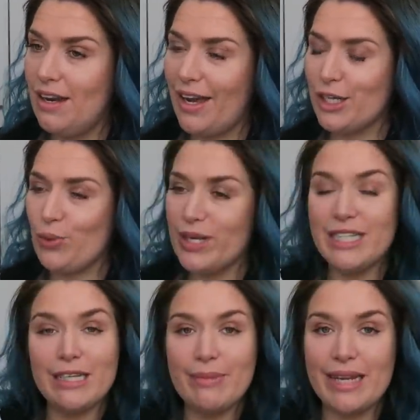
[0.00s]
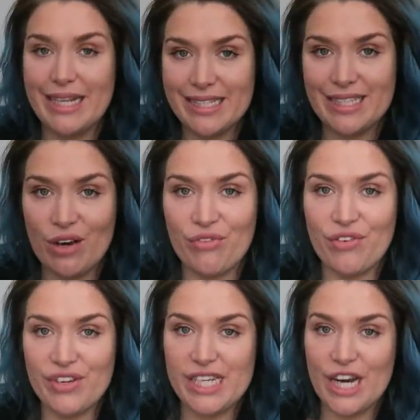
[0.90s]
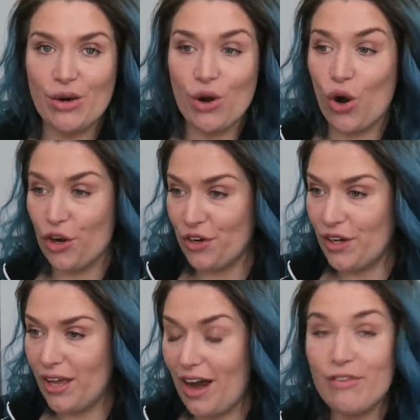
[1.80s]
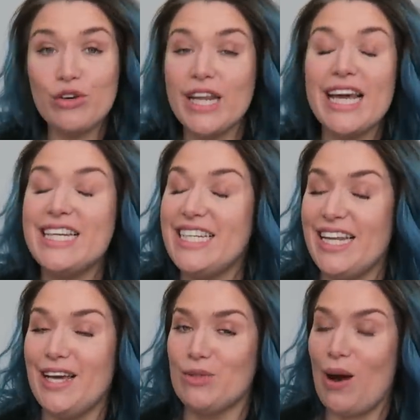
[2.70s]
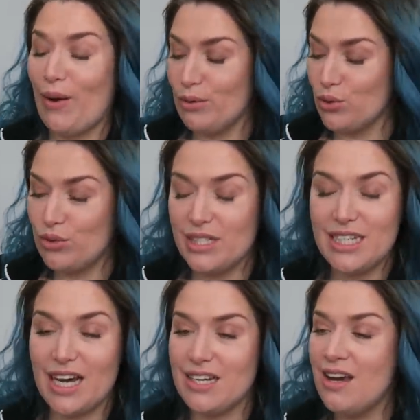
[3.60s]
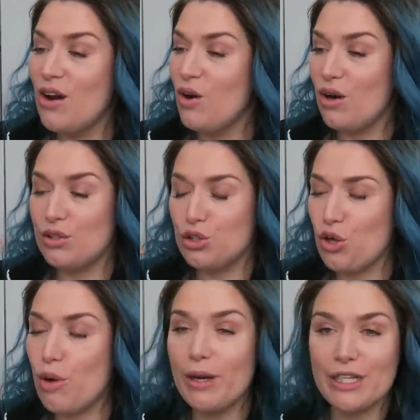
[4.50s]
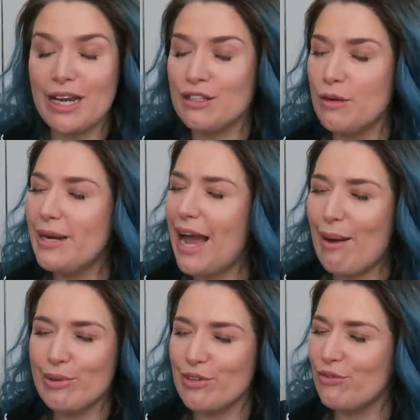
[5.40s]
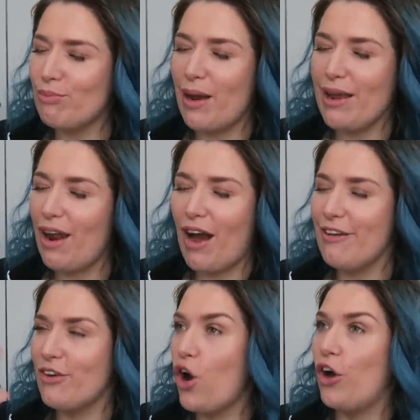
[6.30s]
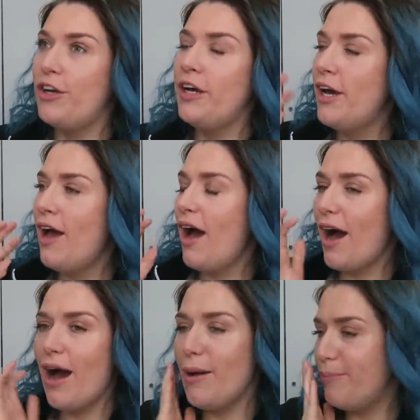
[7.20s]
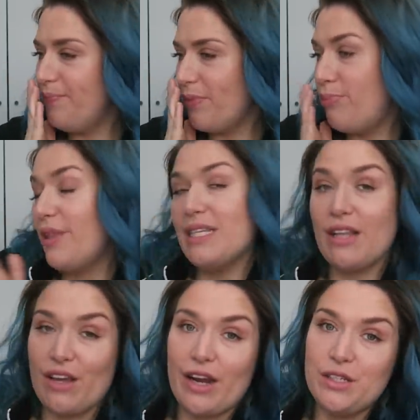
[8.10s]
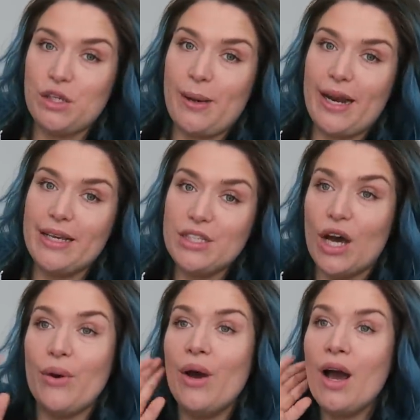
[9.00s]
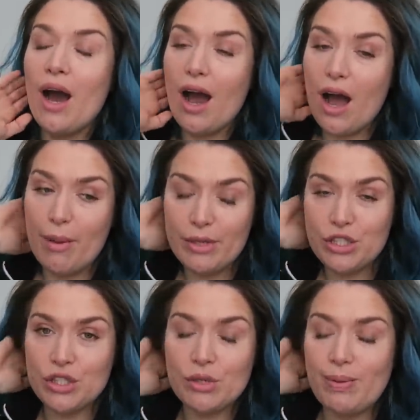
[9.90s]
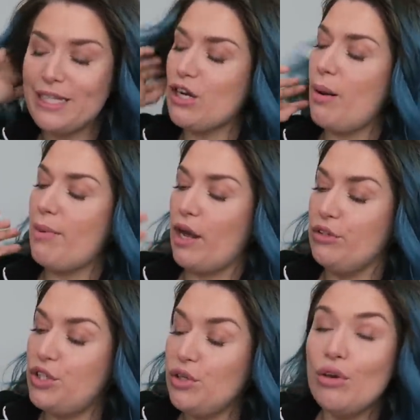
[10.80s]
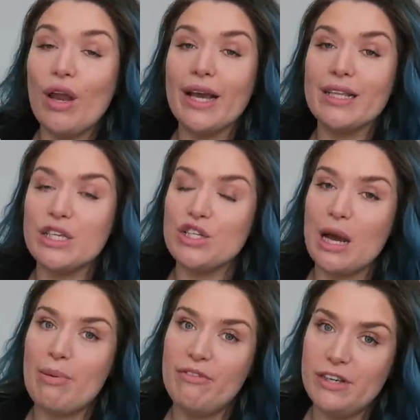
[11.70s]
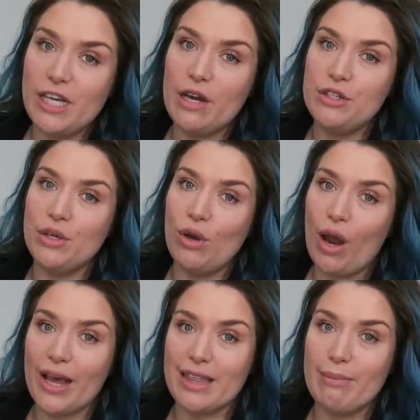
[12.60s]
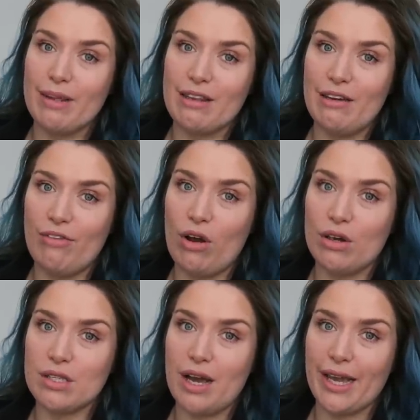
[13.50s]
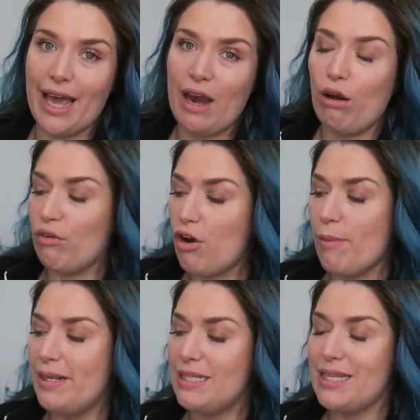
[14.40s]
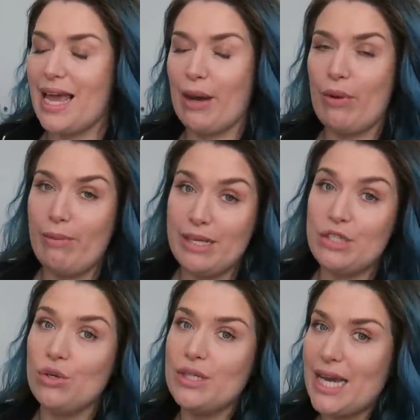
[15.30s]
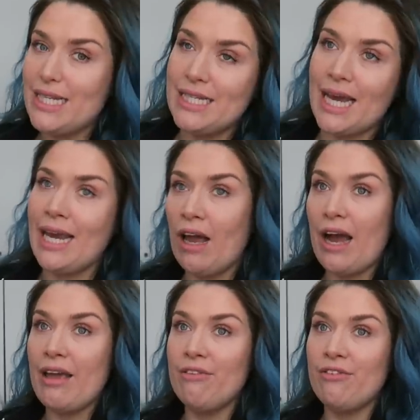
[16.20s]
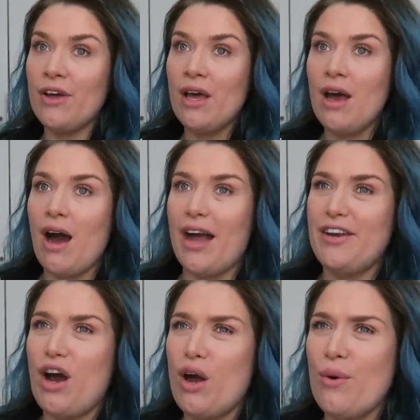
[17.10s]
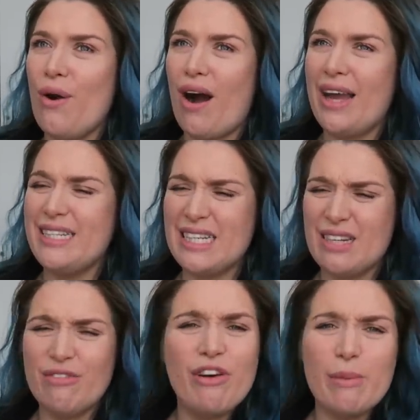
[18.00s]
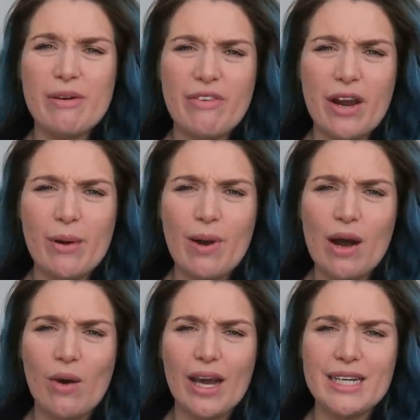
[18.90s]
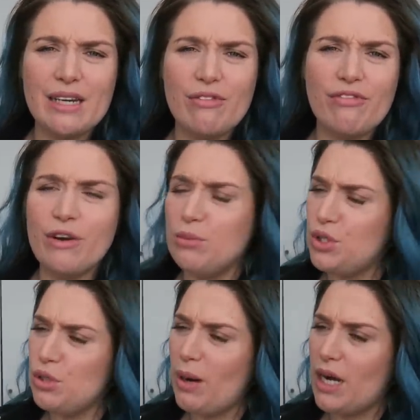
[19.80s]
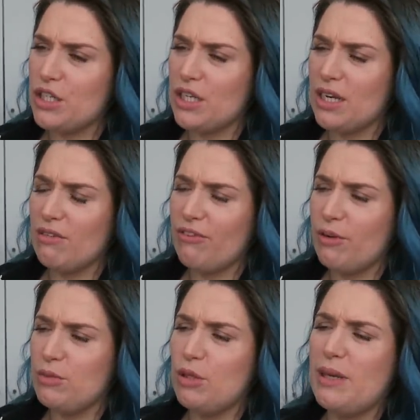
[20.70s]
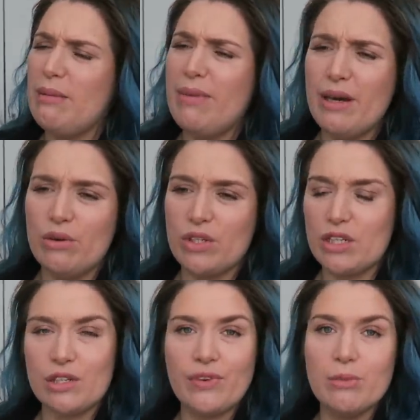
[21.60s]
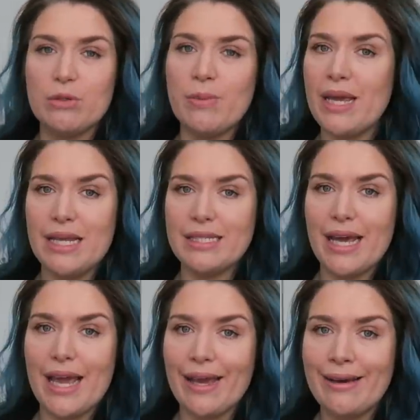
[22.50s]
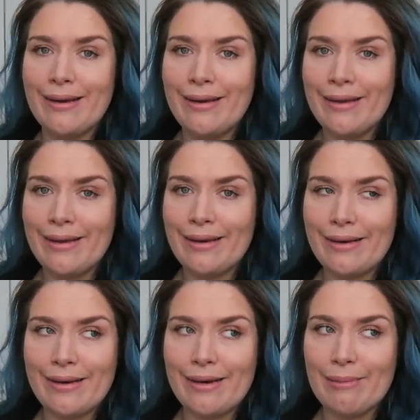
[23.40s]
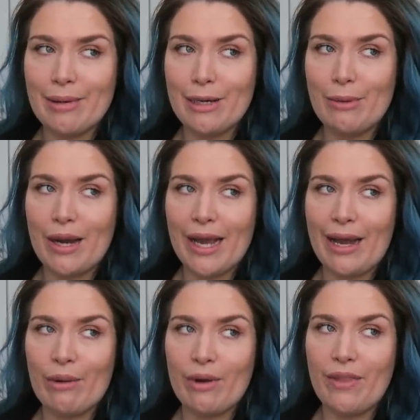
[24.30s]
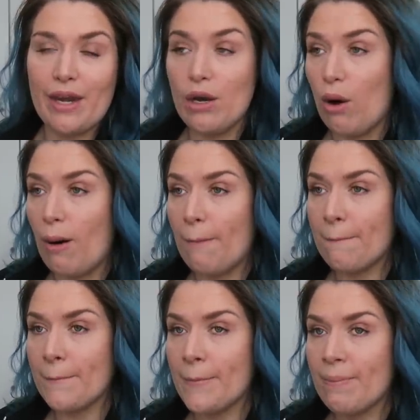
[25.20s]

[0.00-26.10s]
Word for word: Like 20 minutes of the video gone. I've already edited it as well. It was already done so much, so many hours of my life gone, um, but there's nothing I can do about it. So um, please comment below. Do you like this type of video? Do you like the monthly vlogs? I get a lot of comments saying we miss your day-to-day -day life. I know I didn't film it very well. Like I didn't film too much. I didn't film too many meals. I just filmed me saying, I'm gonna work out and then not.